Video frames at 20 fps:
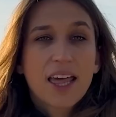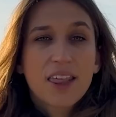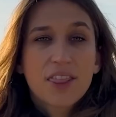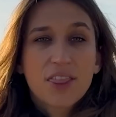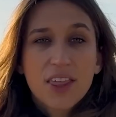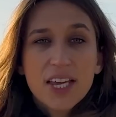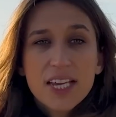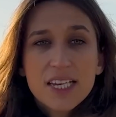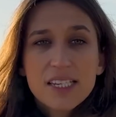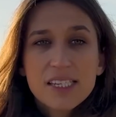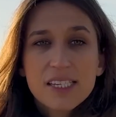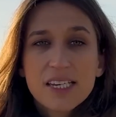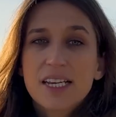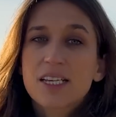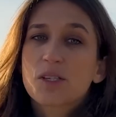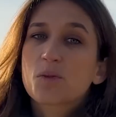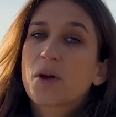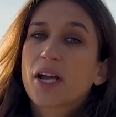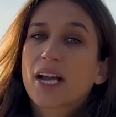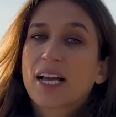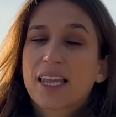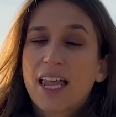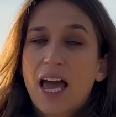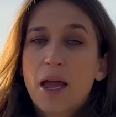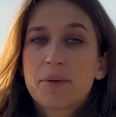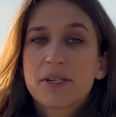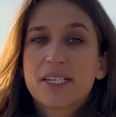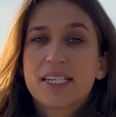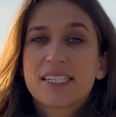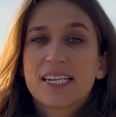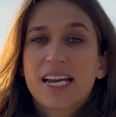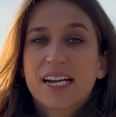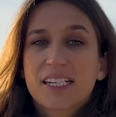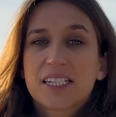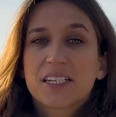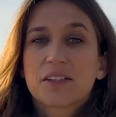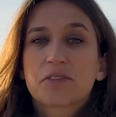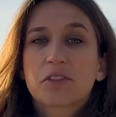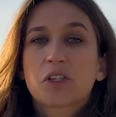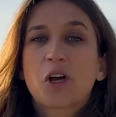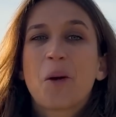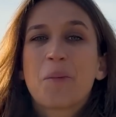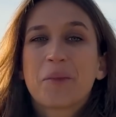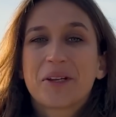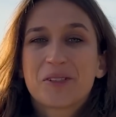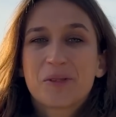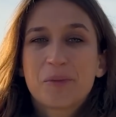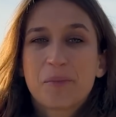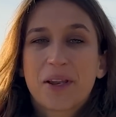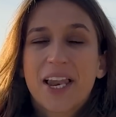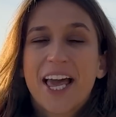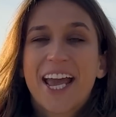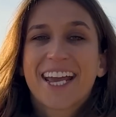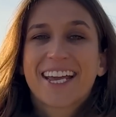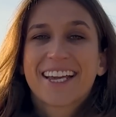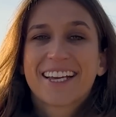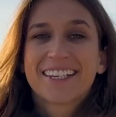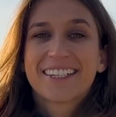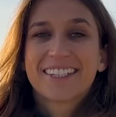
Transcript: And this is where climate detectives come into play.